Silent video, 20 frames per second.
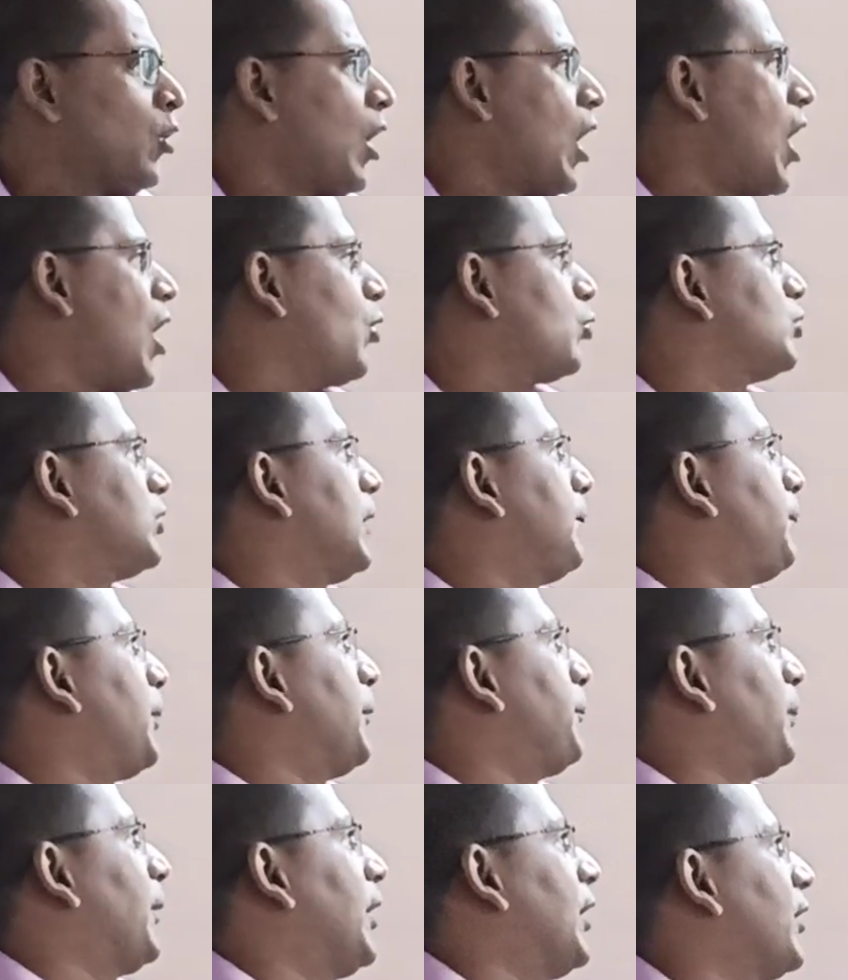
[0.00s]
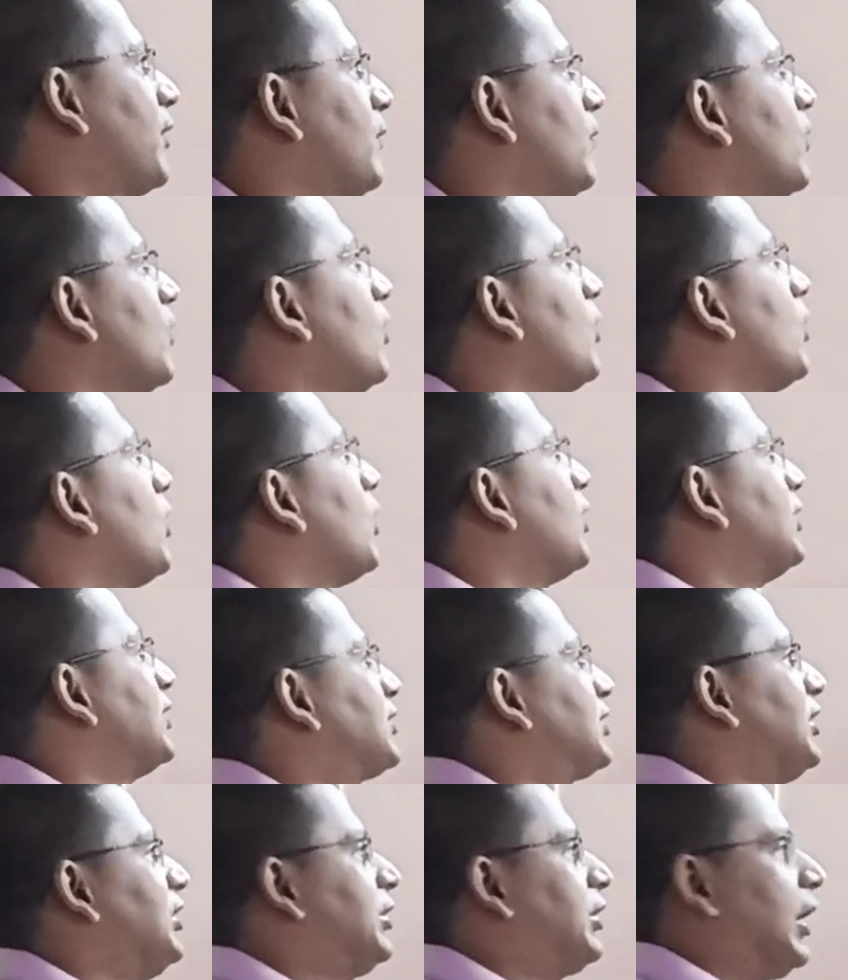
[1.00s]
how they prepare
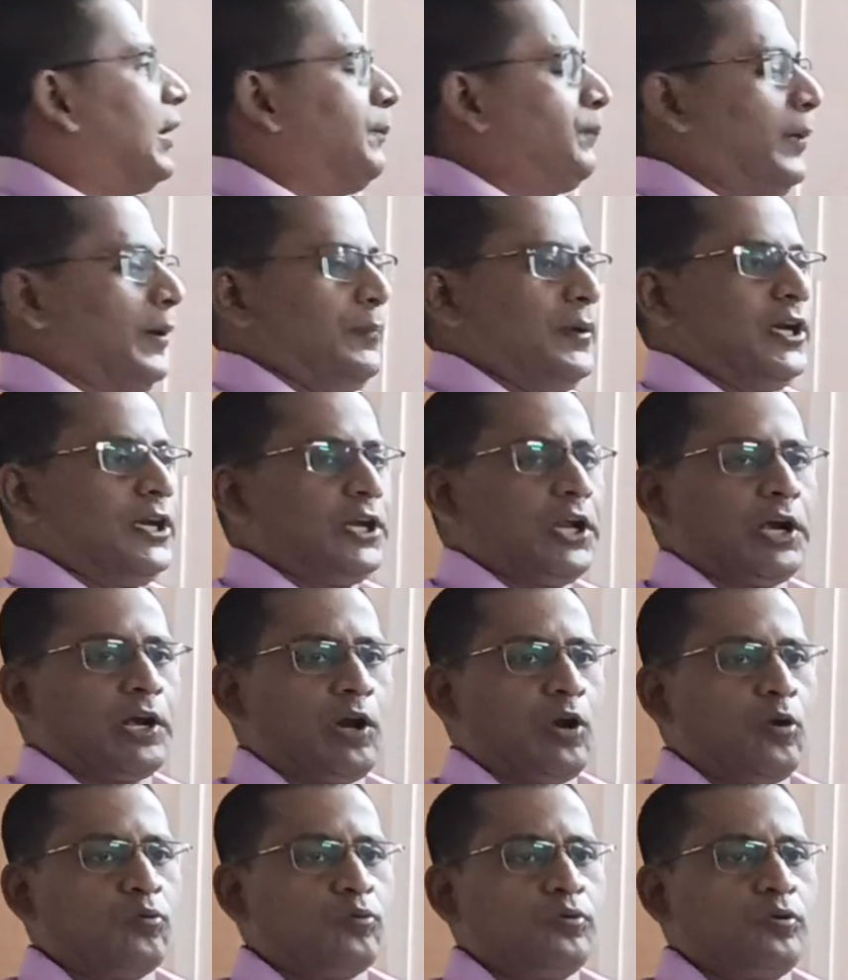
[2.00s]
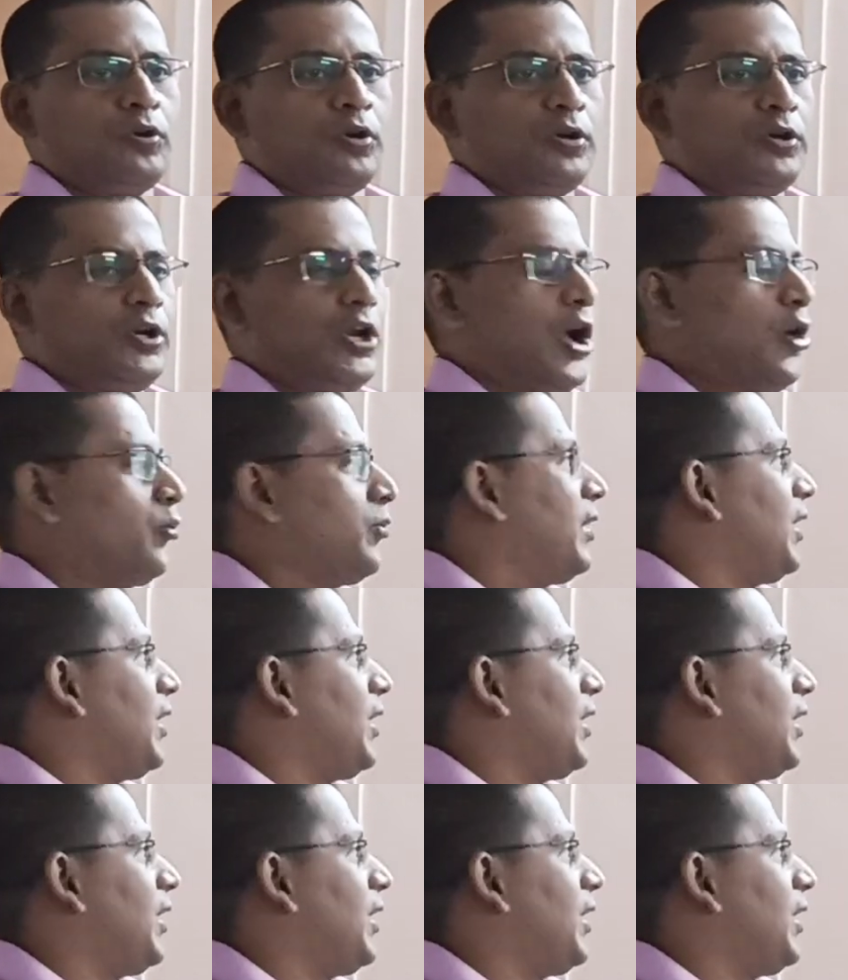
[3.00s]
receipt and payment account. Now